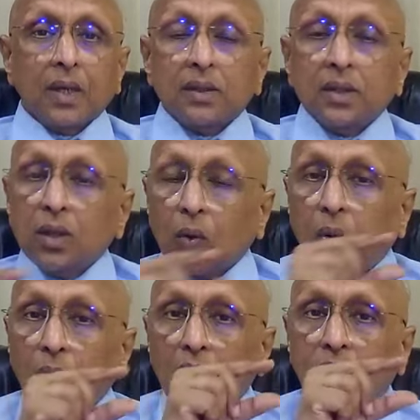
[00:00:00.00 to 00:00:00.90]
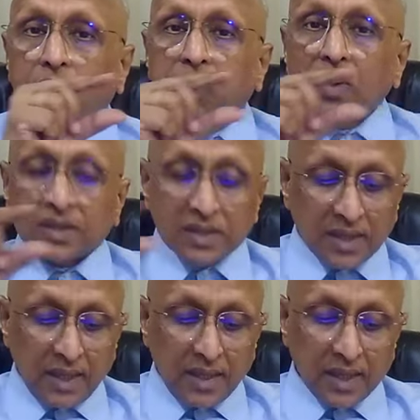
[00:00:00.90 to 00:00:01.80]
See, the whole first
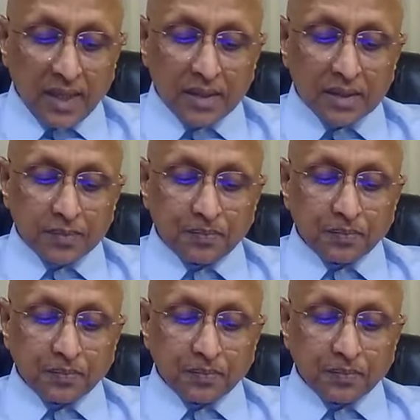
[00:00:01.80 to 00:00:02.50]
sentence